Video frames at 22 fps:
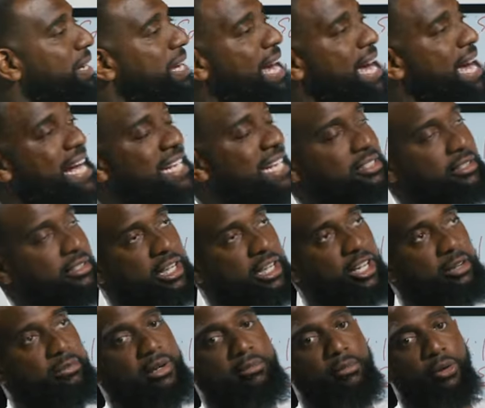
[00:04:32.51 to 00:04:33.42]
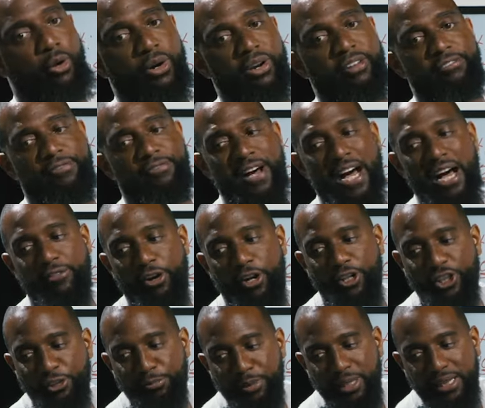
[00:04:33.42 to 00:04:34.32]
has a little bit more than
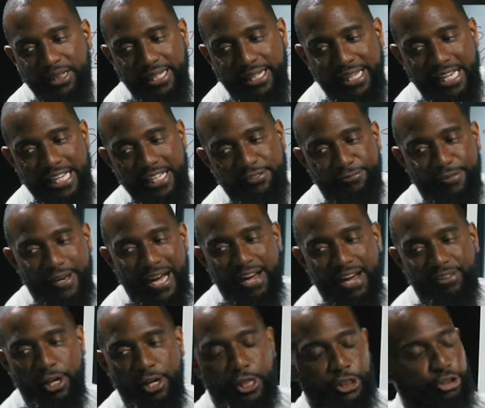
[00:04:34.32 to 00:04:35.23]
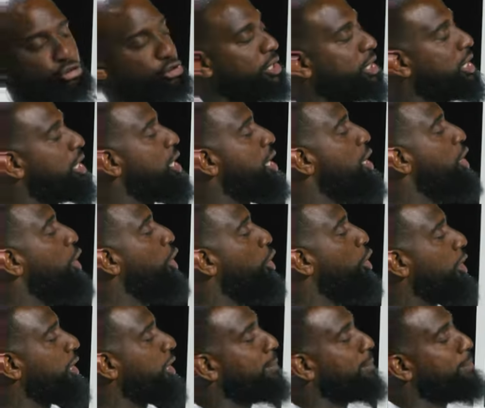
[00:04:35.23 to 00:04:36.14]
500. But these 500
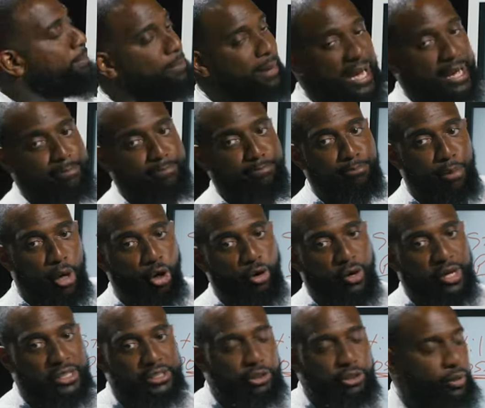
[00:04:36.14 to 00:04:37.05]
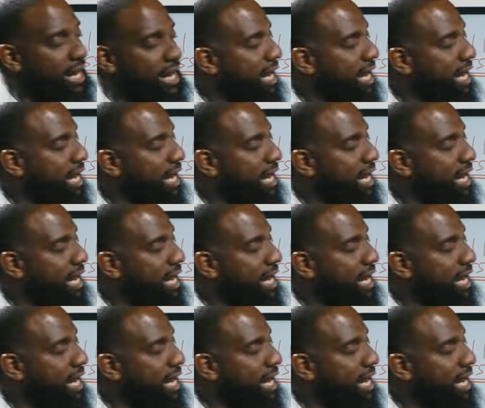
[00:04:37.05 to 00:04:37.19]
are the big boys. So they